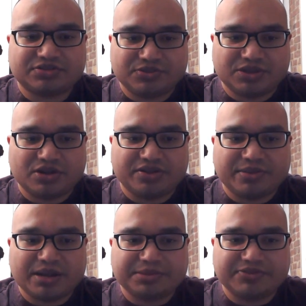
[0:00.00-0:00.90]
We call them
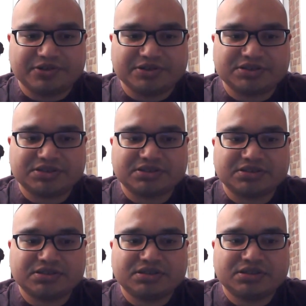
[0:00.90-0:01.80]
omniverts.
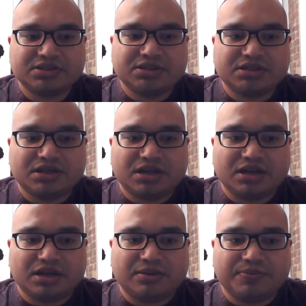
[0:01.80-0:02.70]

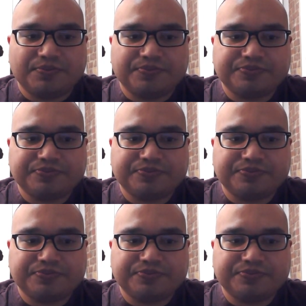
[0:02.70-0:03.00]
Um,